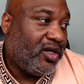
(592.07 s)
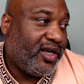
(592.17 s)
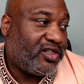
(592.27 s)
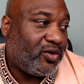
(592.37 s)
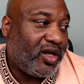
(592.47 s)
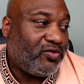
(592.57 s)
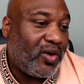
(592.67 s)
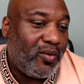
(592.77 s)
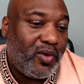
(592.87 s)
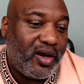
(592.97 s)
And so that's why I
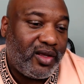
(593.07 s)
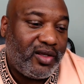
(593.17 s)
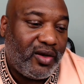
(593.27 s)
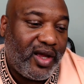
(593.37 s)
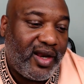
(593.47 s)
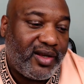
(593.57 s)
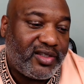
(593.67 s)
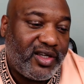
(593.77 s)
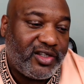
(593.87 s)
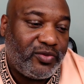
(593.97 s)
want to, you know, have that
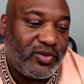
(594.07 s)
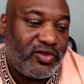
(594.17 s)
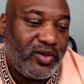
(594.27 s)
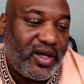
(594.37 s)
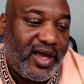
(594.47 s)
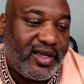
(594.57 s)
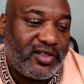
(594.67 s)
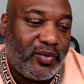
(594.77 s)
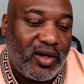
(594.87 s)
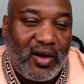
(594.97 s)
discussion with you guys in
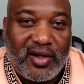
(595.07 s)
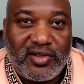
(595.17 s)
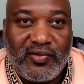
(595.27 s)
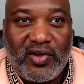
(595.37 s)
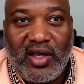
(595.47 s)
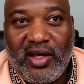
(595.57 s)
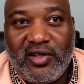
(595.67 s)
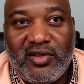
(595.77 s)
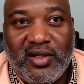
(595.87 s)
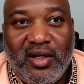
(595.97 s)
regards to if your kids